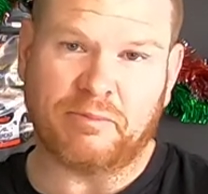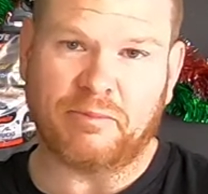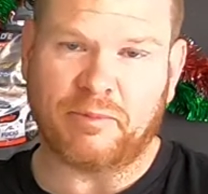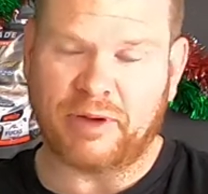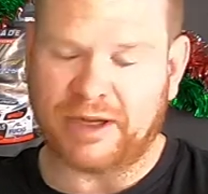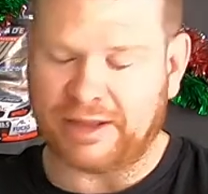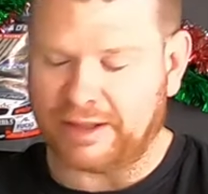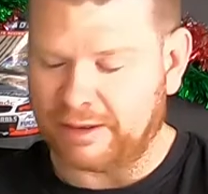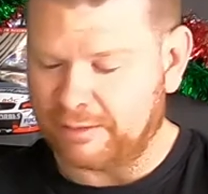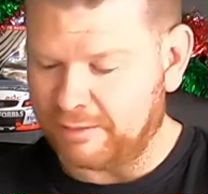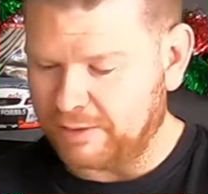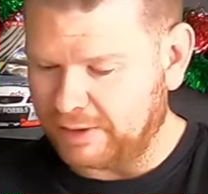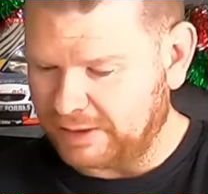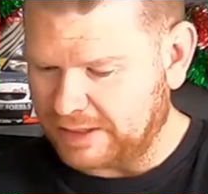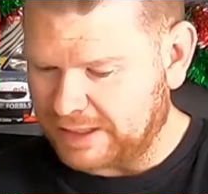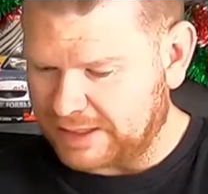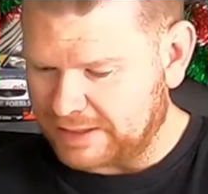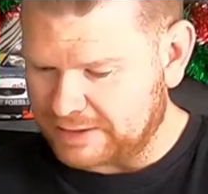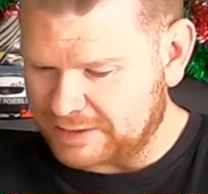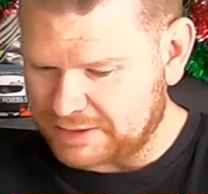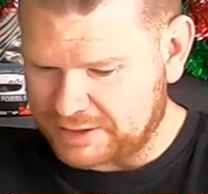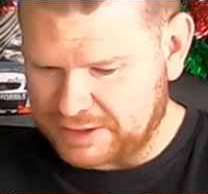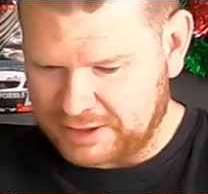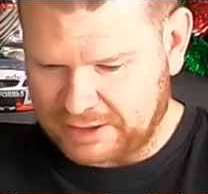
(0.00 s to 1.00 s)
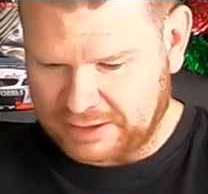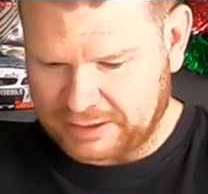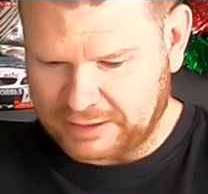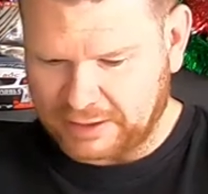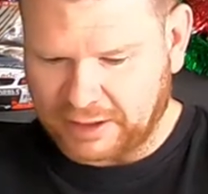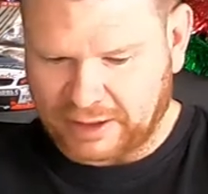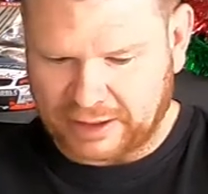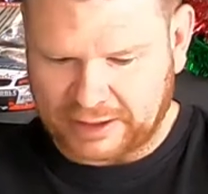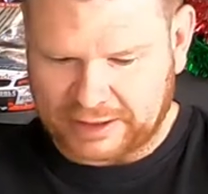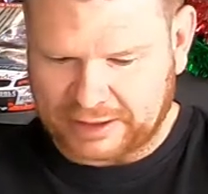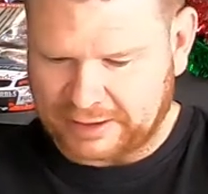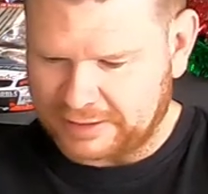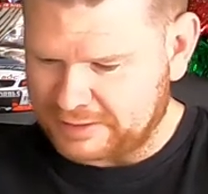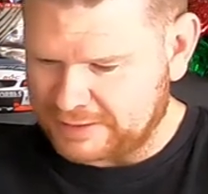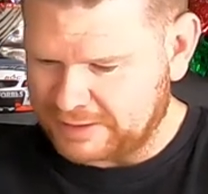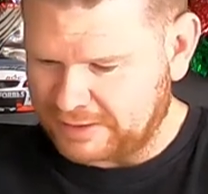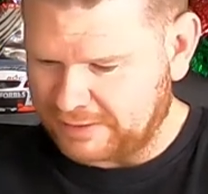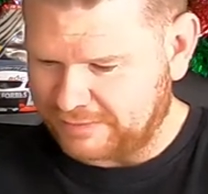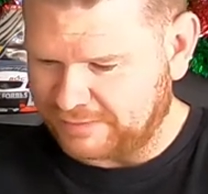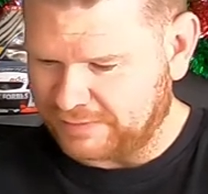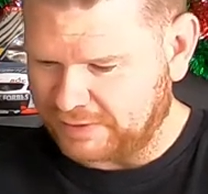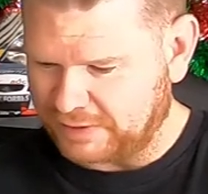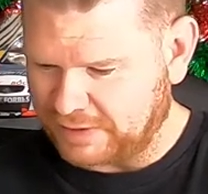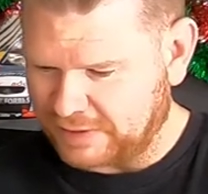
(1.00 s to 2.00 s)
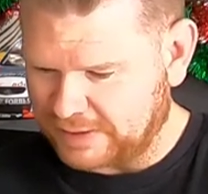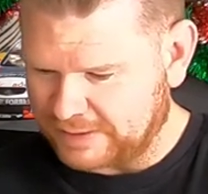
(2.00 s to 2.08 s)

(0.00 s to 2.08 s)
where they were last year. Like at Tickford,